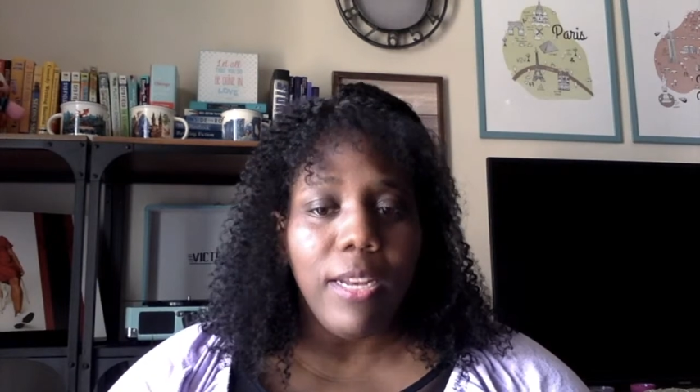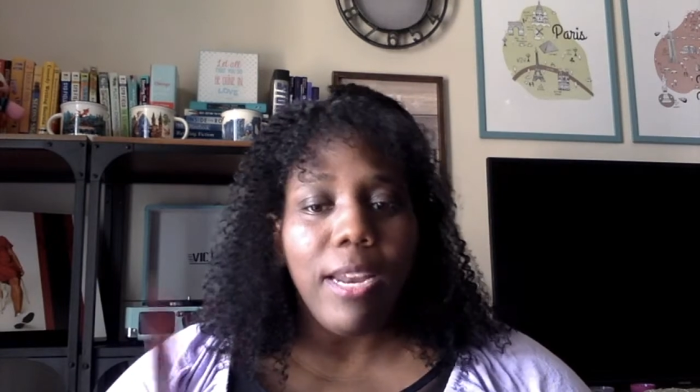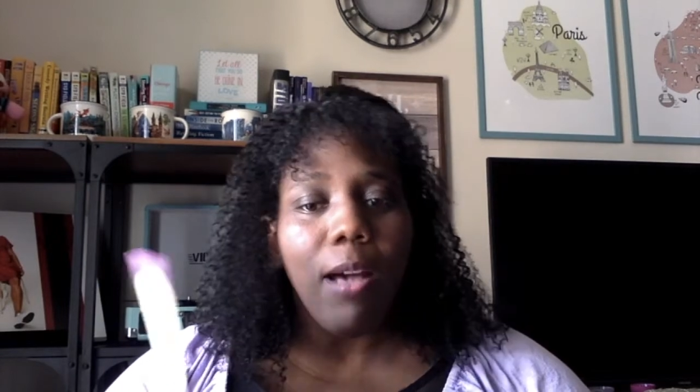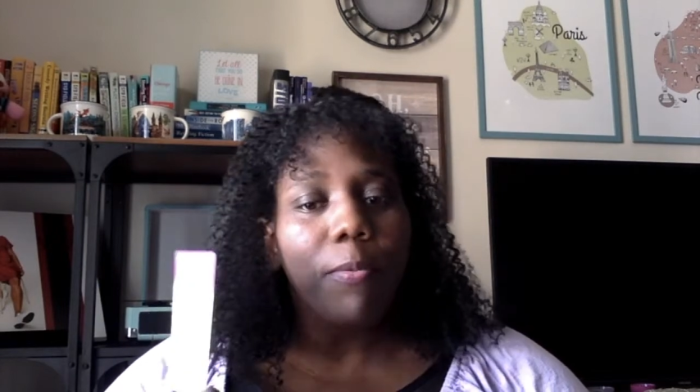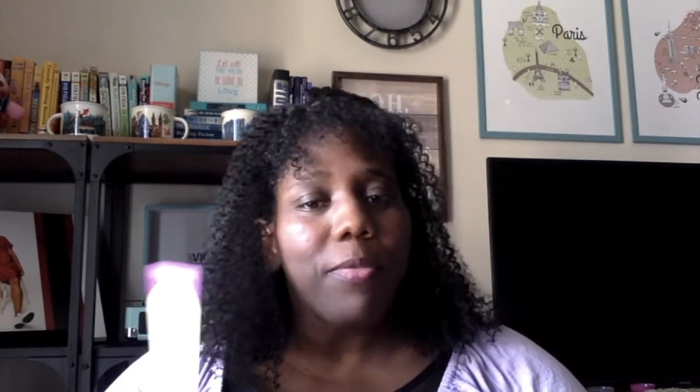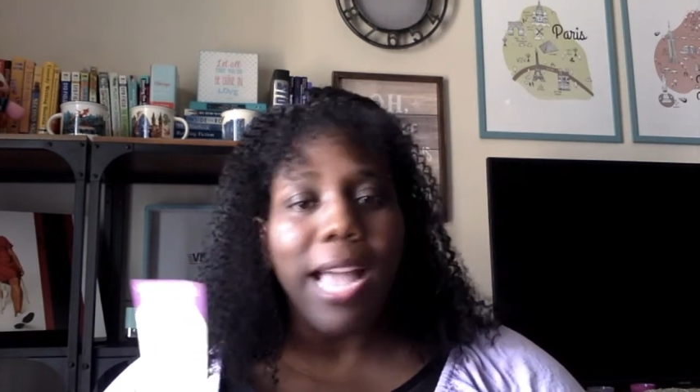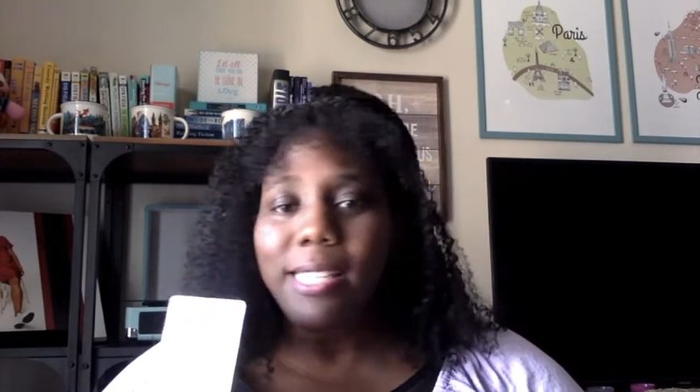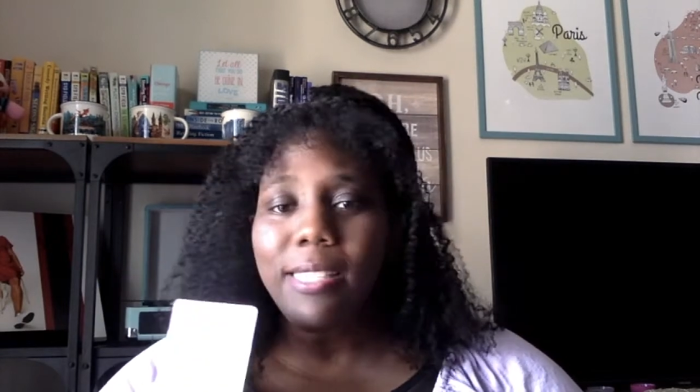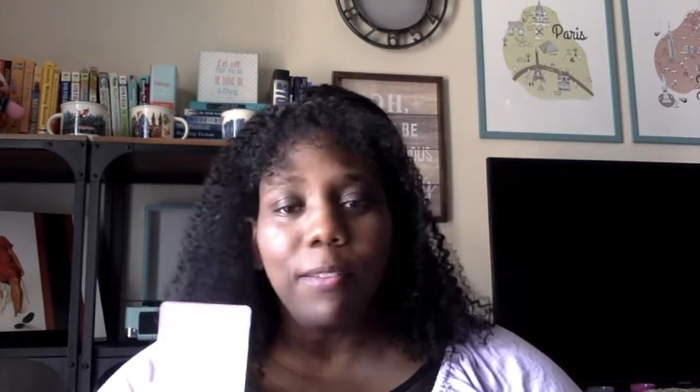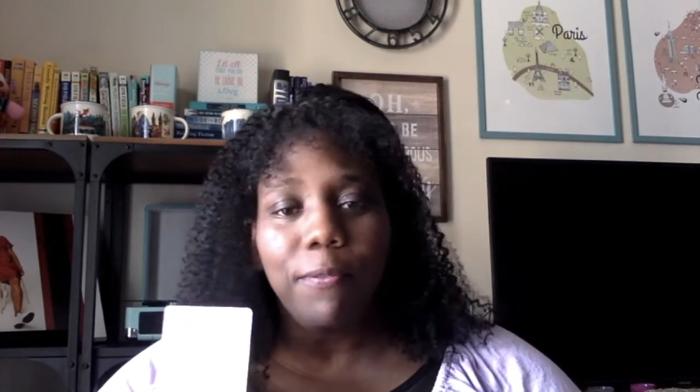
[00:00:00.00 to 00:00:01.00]
Now, that
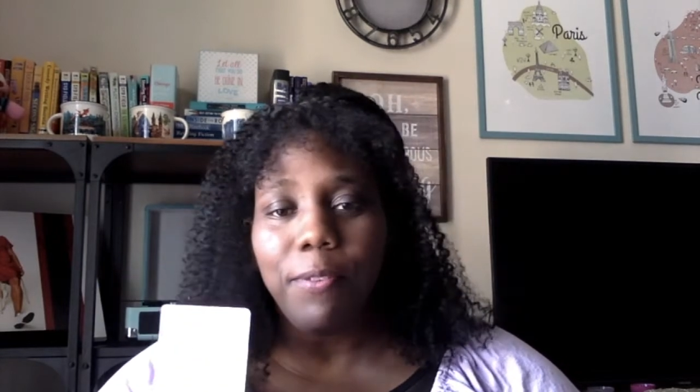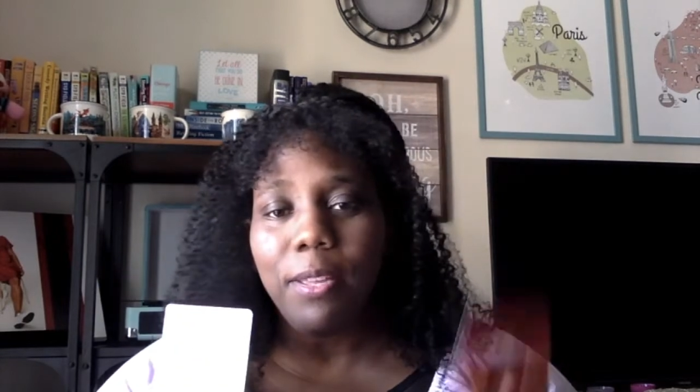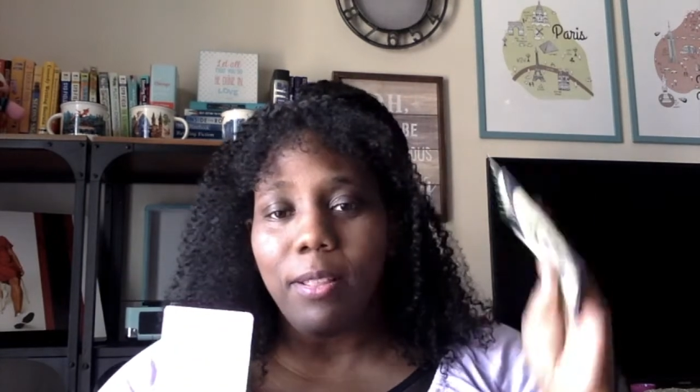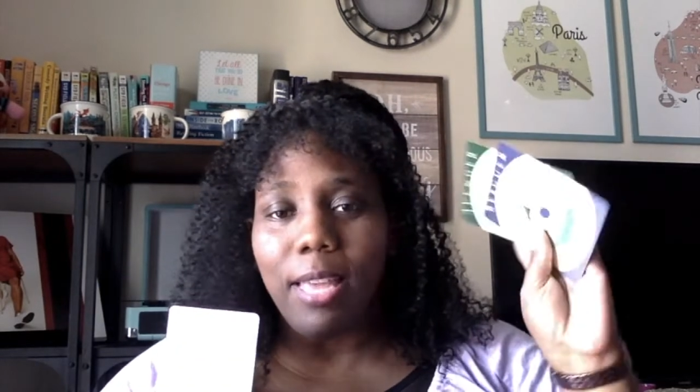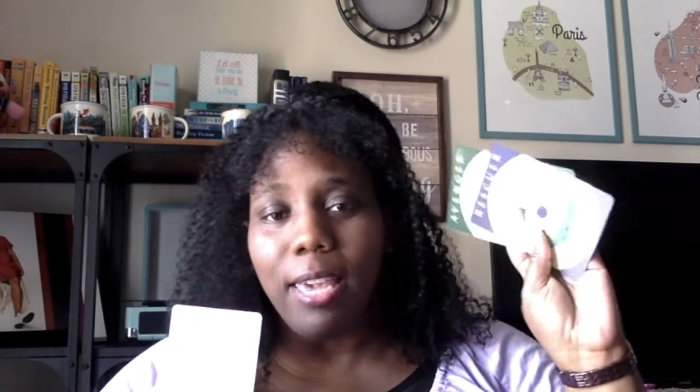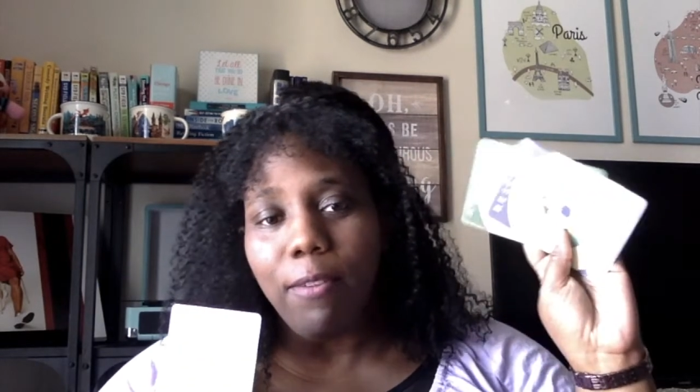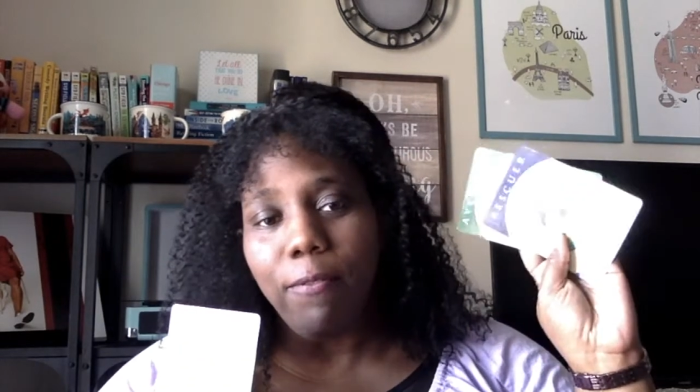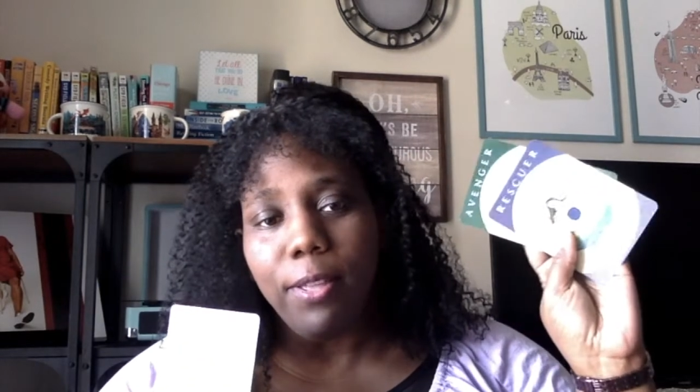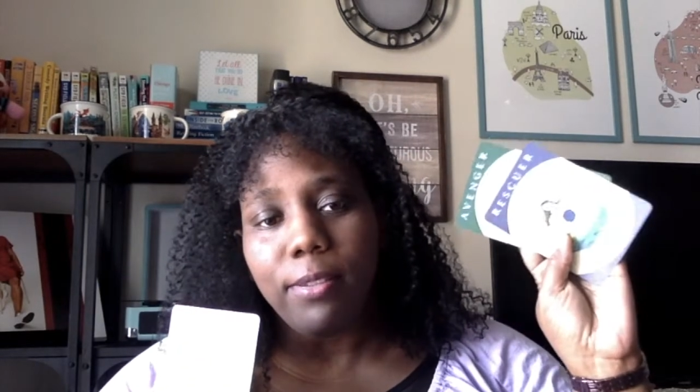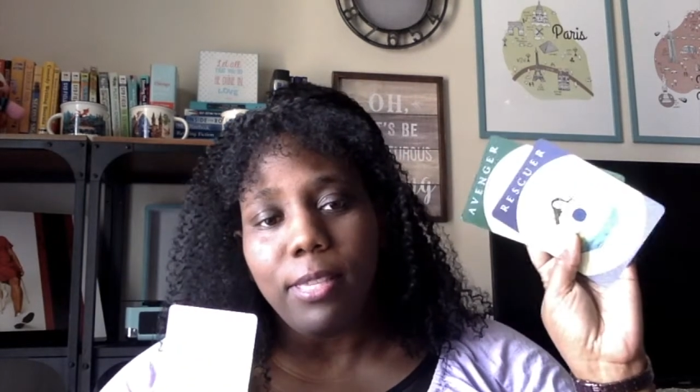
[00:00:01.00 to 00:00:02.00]
doesn't feel like it
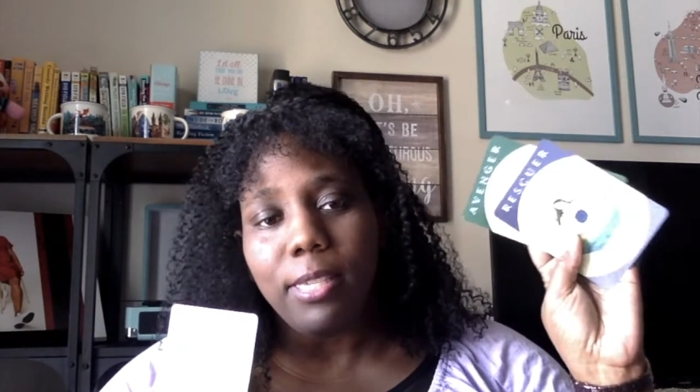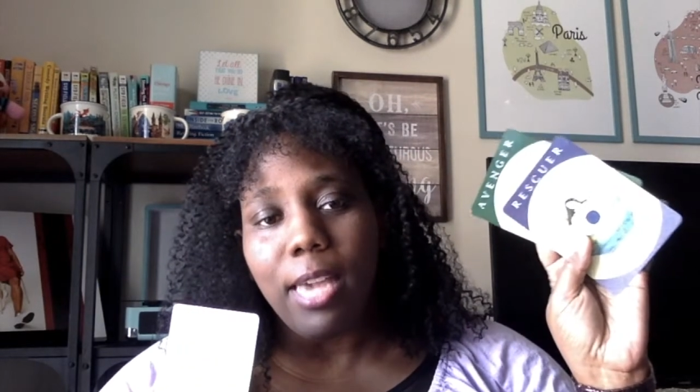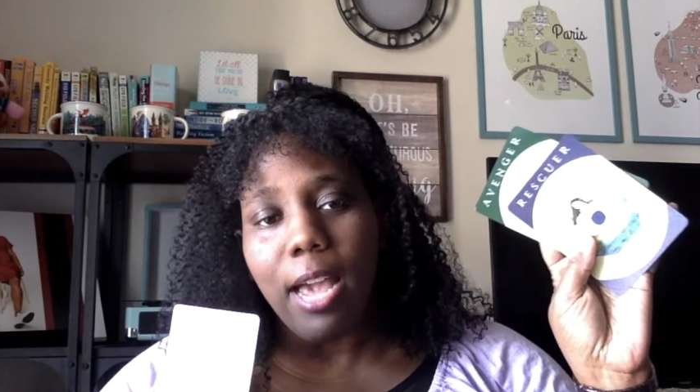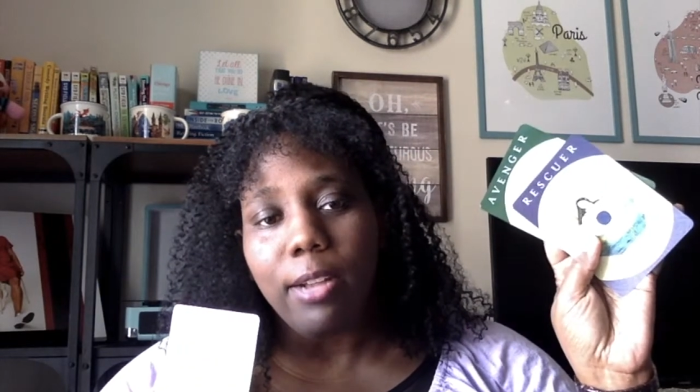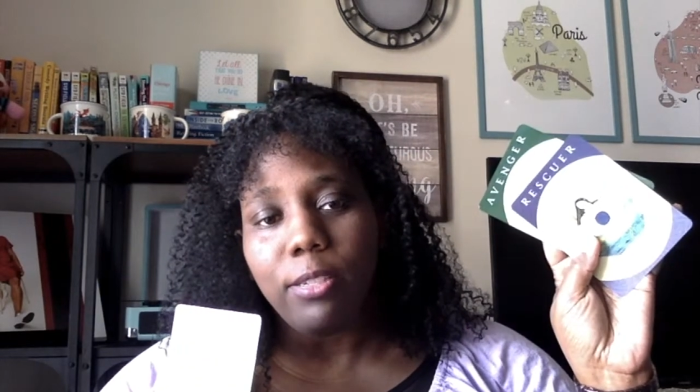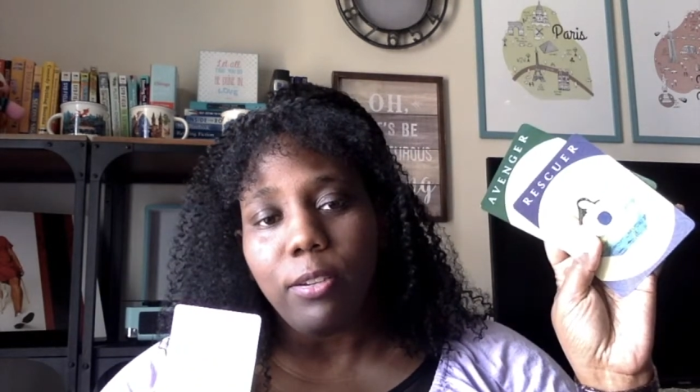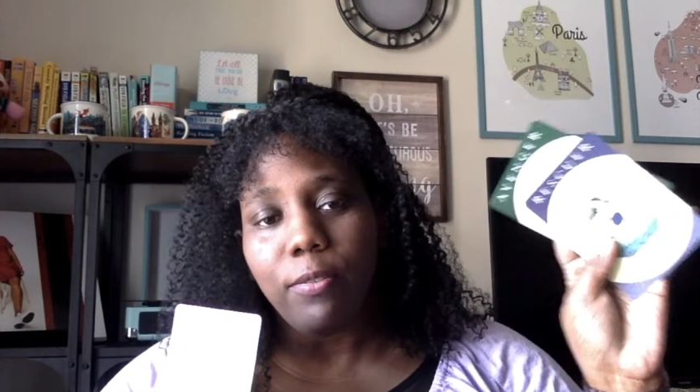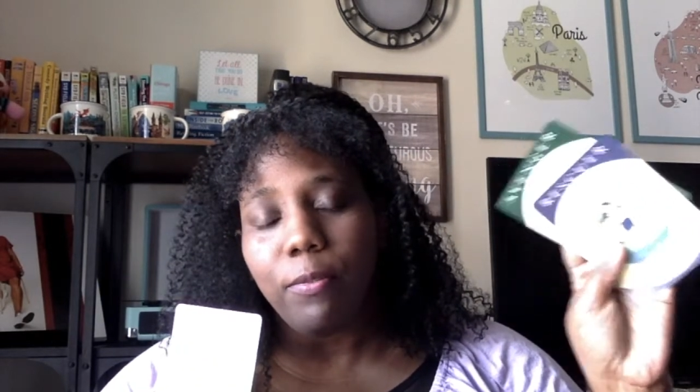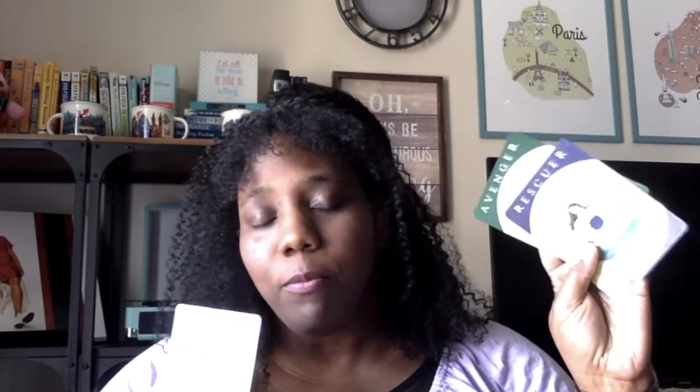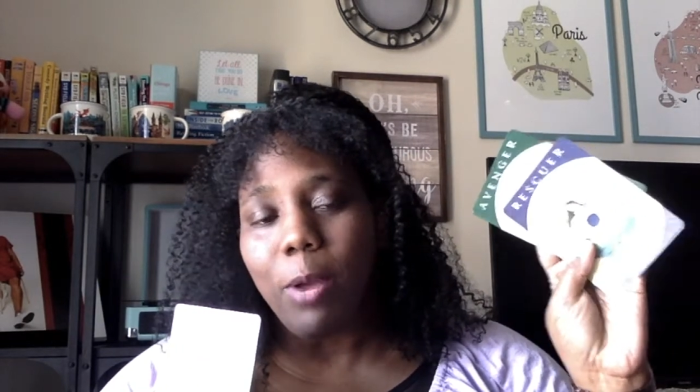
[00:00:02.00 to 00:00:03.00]
fits this
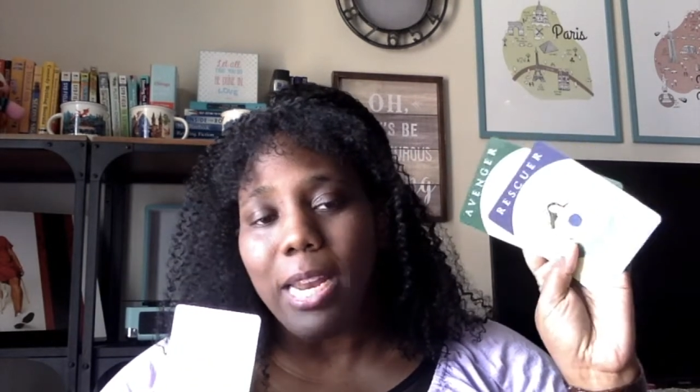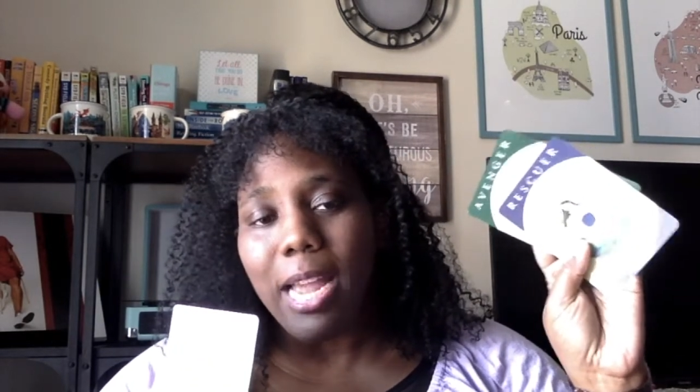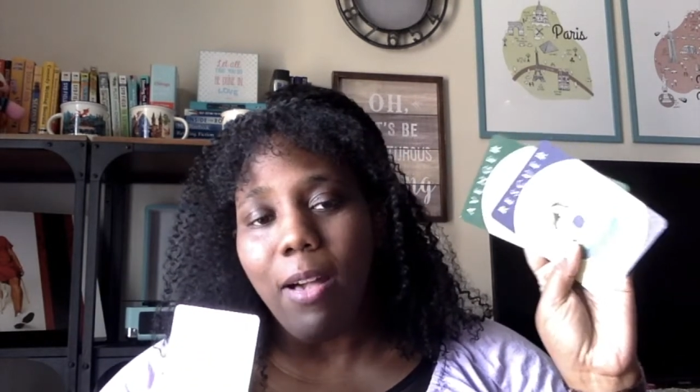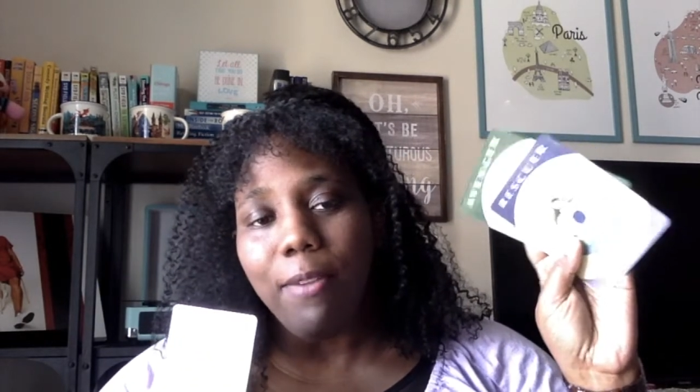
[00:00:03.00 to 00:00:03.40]
character right now.